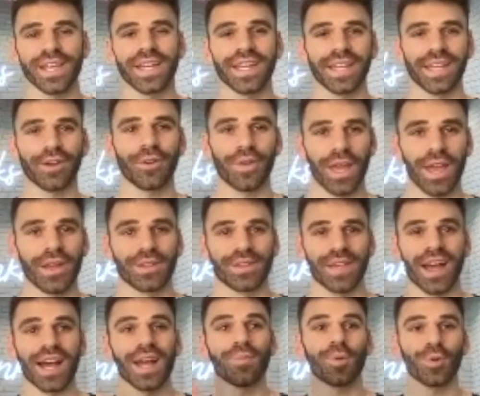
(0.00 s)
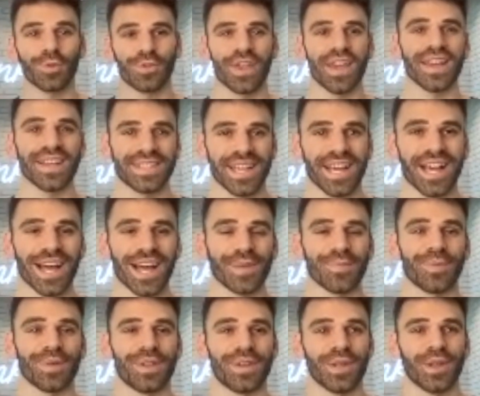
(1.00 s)
like, okay, time will take
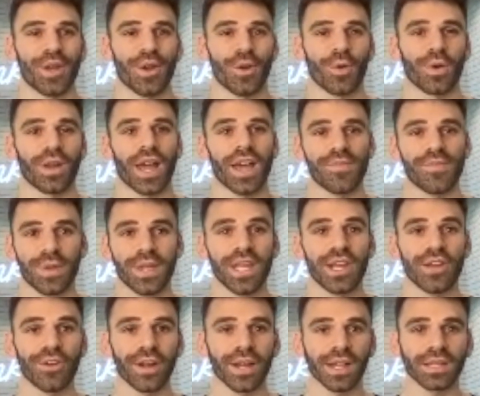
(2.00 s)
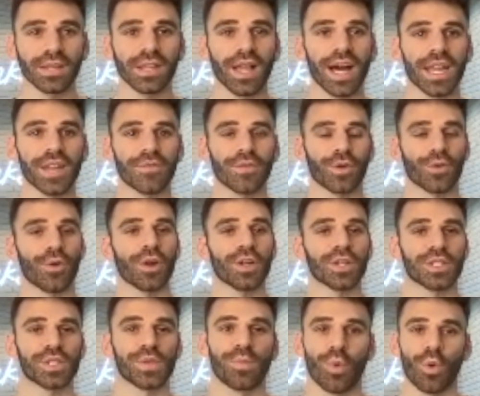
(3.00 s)
time, but what I've been hearing a lot of
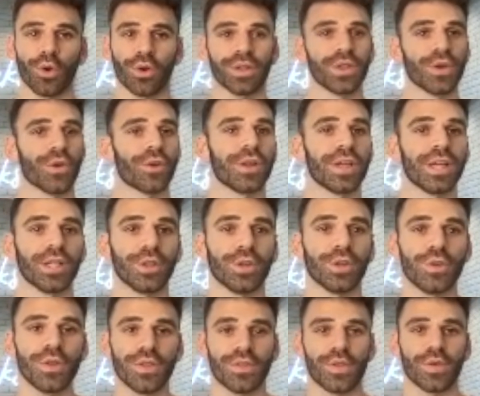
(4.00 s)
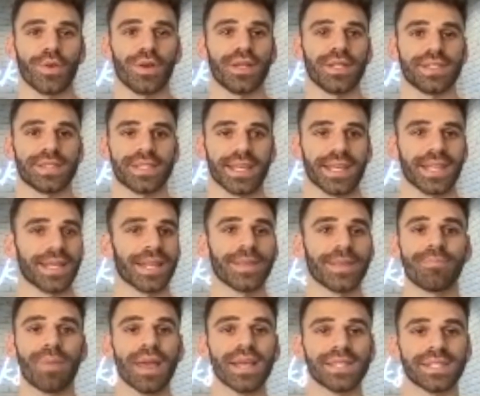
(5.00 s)
across the board, and you already alluded to it, is like
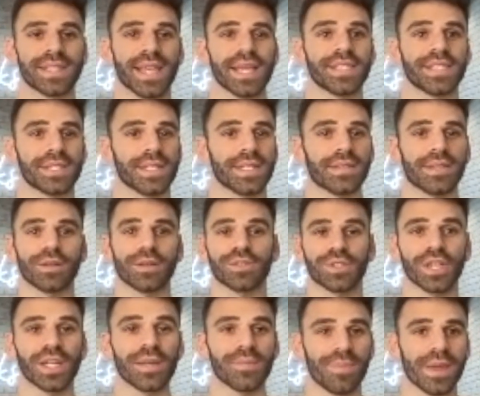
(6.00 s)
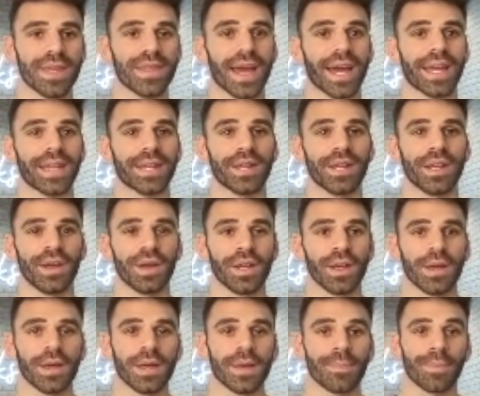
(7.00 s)
base case, there's going to be that
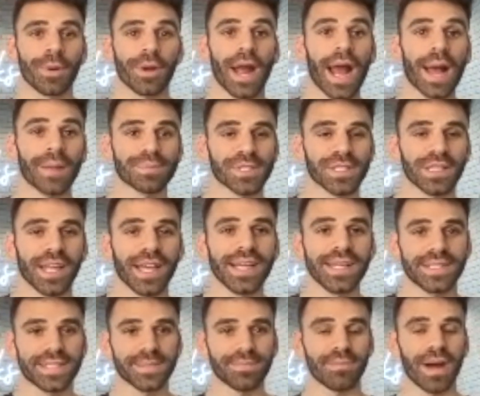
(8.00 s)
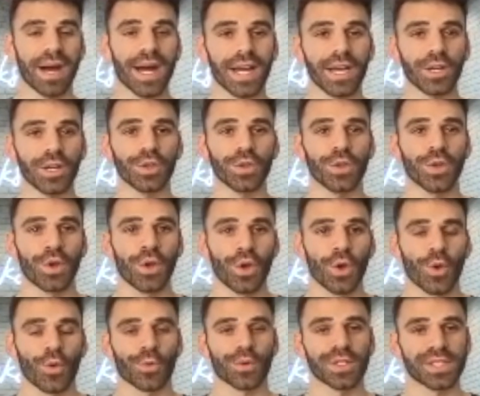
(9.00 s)
perhaps light to mild
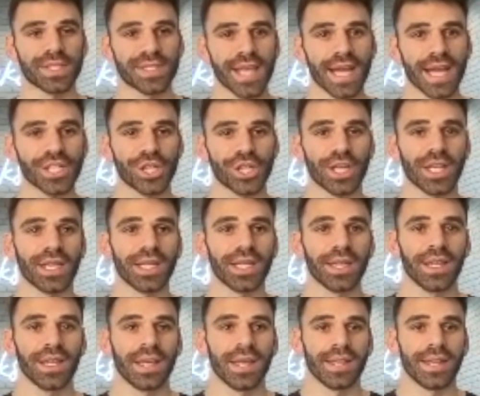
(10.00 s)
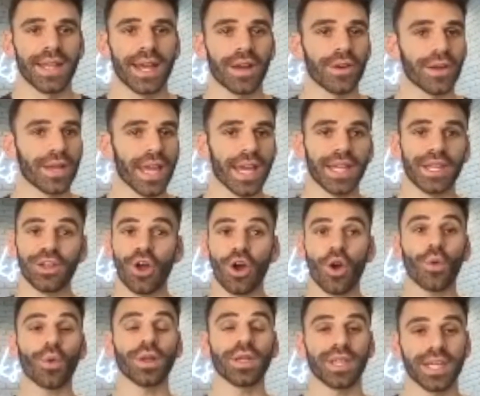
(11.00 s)
recession. Now, again,
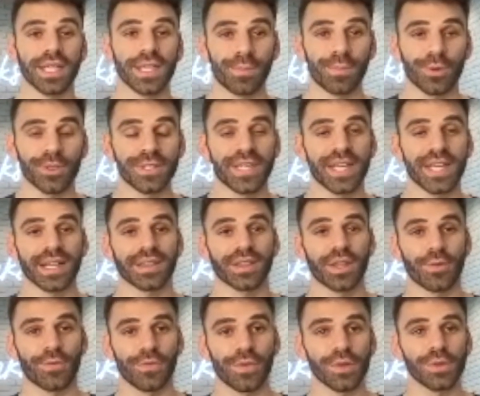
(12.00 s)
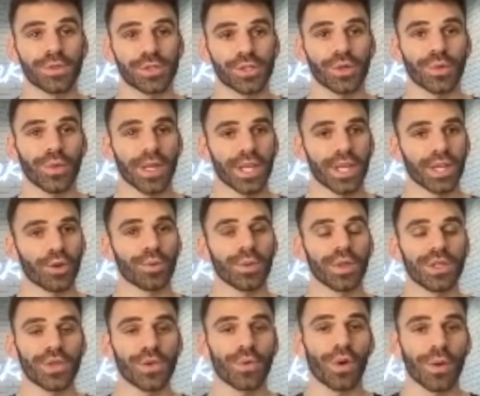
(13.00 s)
no one can predict the future. We can
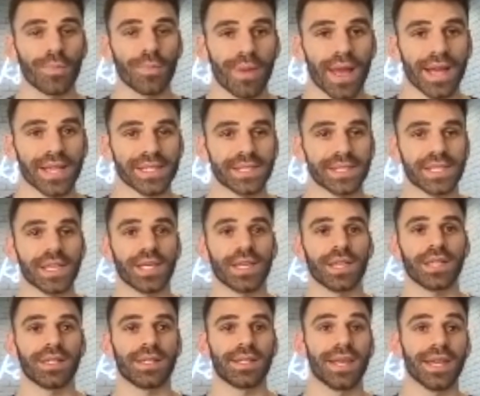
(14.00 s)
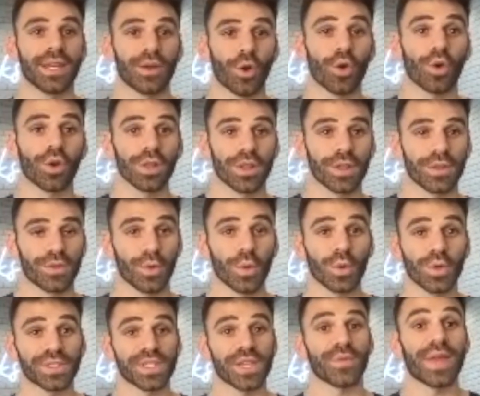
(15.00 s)
only do our best to get hold of the
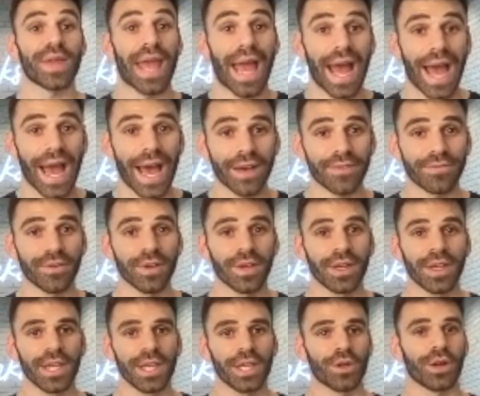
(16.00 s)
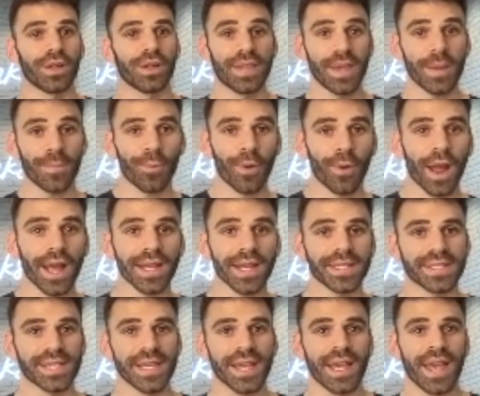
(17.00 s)
tools that we have, you know, on
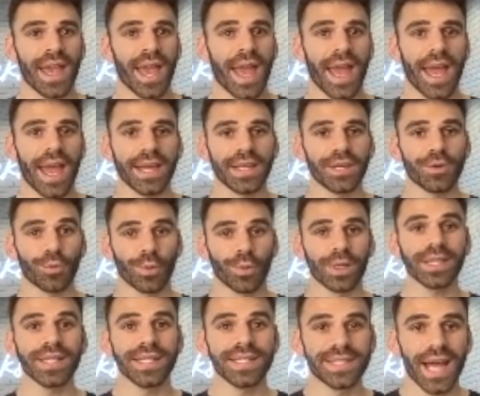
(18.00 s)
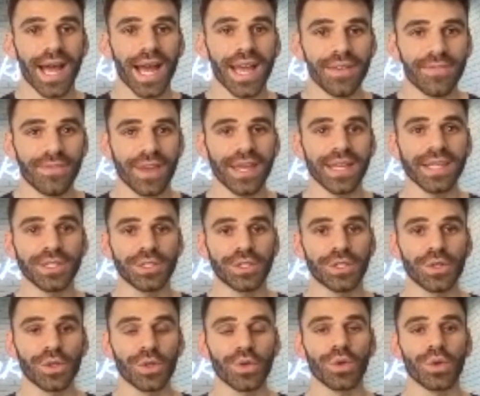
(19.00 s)
TipRanks, and really dive
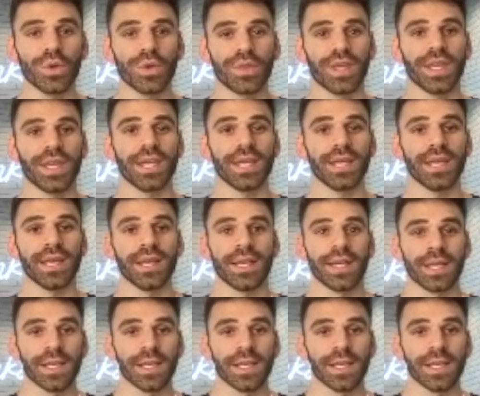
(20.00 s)
into the